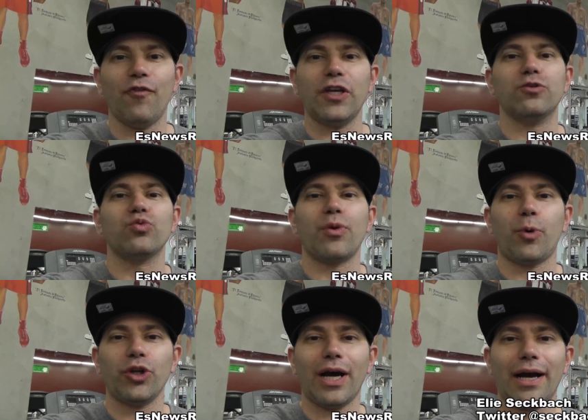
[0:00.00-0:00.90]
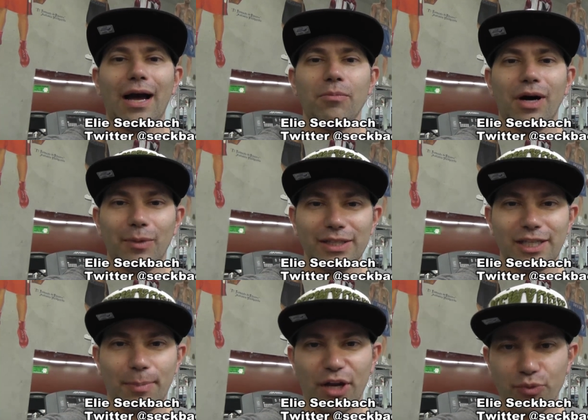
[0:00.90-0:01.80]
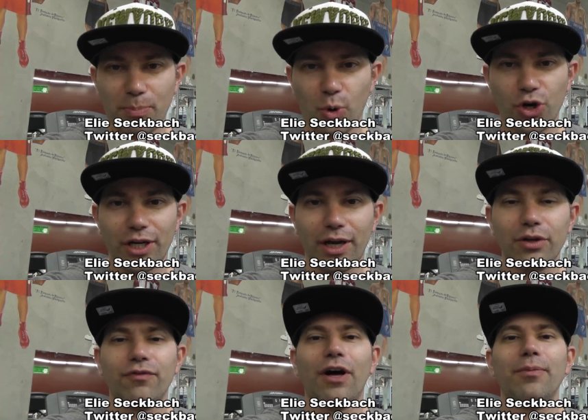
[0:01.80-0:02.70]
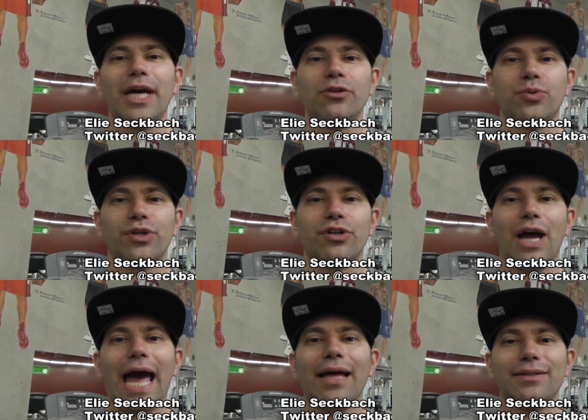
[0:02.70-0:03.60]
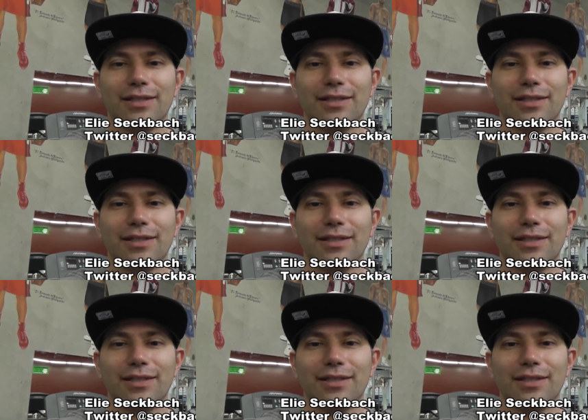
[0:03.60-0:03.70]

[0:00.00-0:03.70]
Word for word: EsNewsReporting.com. I'm Elie Seckbach reporting, and you can follow me on Twitter at